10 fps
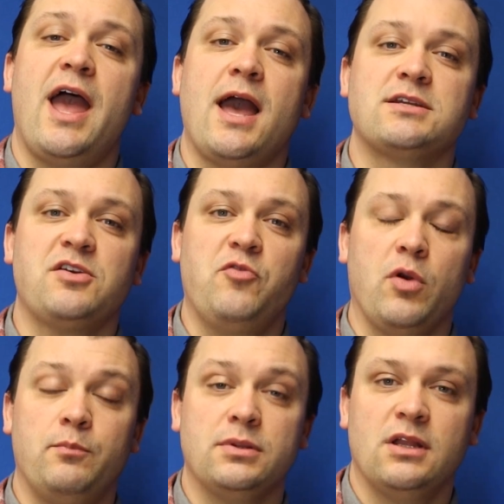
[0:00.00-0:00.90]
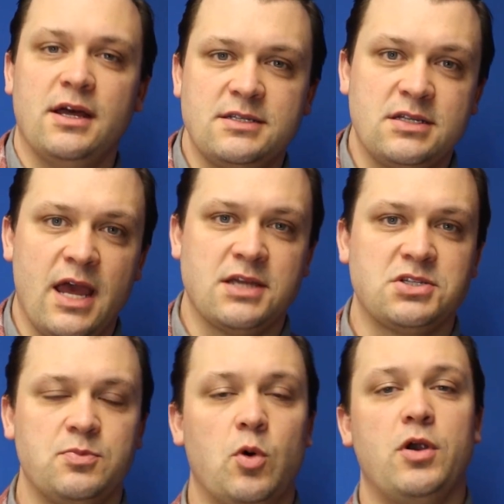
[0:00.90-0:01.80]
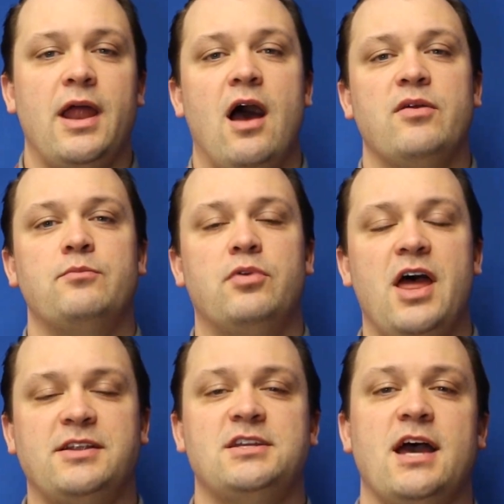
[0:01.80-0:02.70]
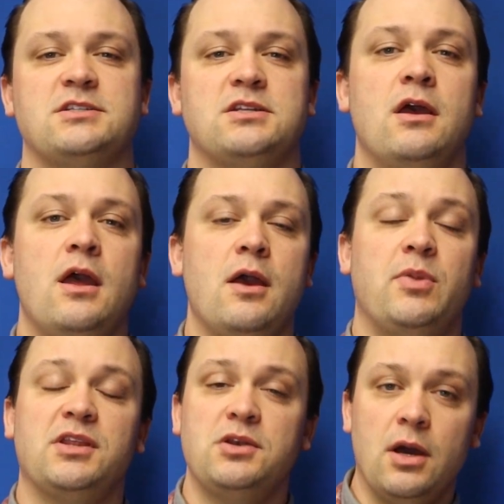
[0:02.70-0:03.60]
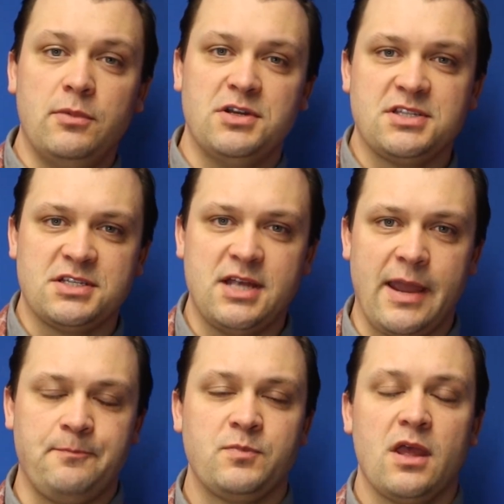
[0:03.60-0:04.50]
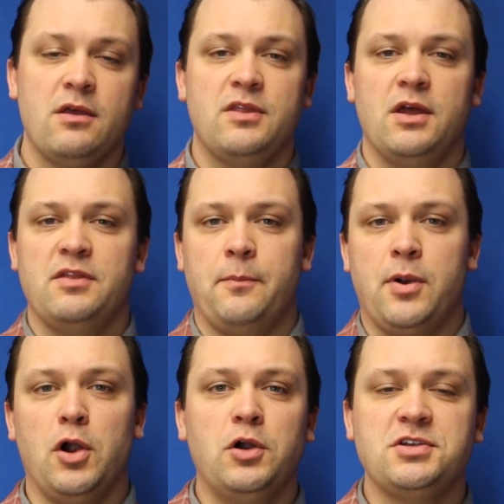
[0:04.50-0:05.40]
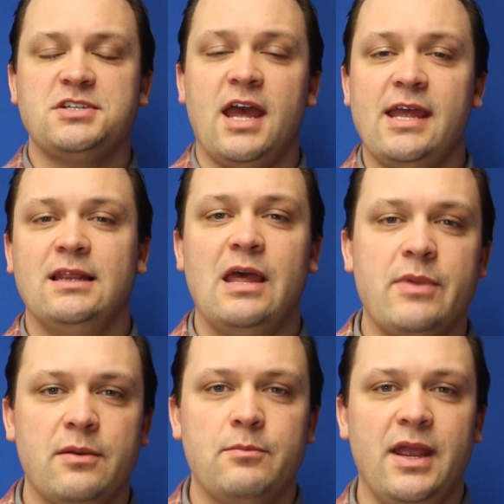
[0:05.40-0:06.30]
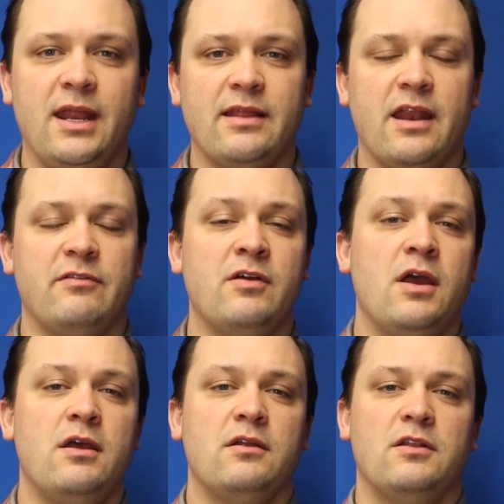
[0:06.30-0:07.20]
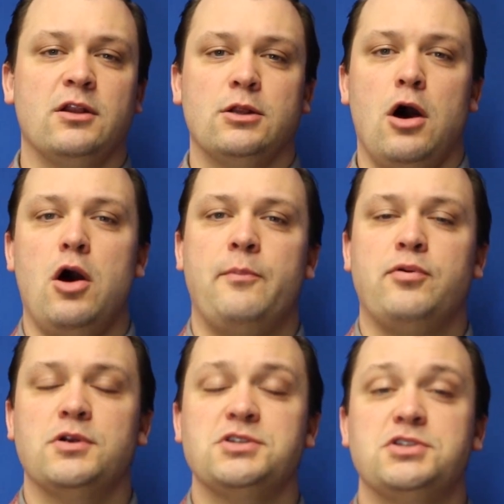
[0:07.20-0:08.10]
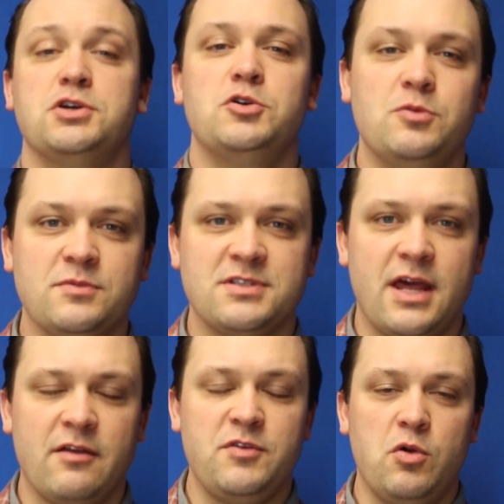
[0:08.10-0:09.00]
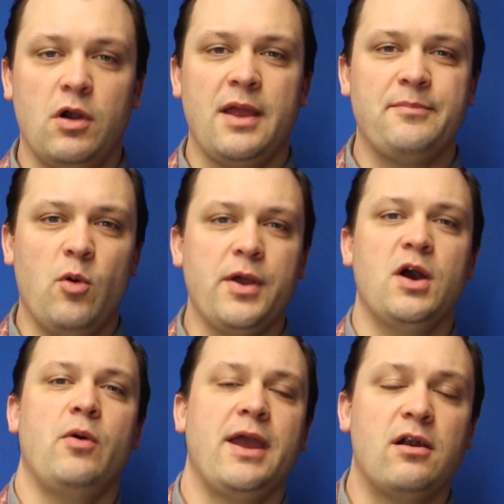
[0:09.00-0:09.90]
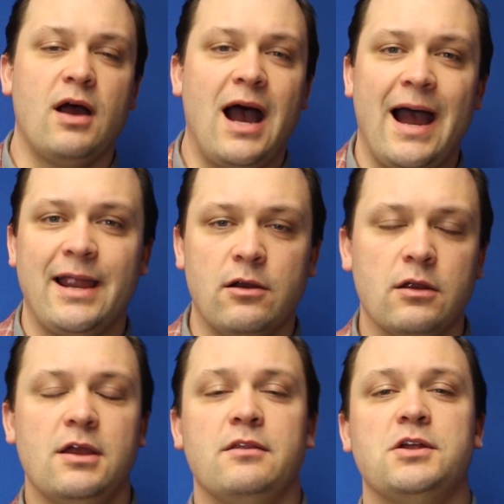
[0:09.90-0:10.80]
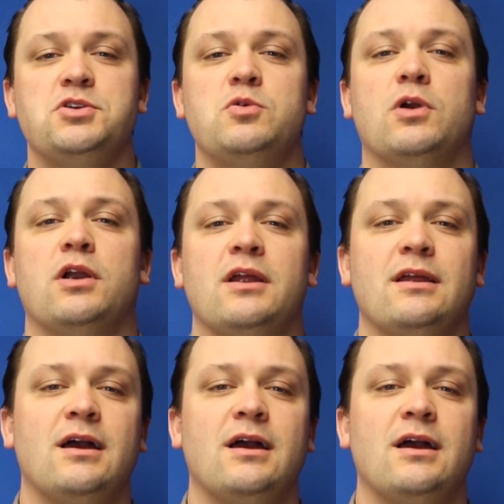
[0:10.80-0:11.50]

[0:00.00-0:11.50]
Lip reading: ask for blood tests more now than breath tests, but the number is the same. The per se limit, meaning that if the law presumes that if you are a 0.08 or higher, that you were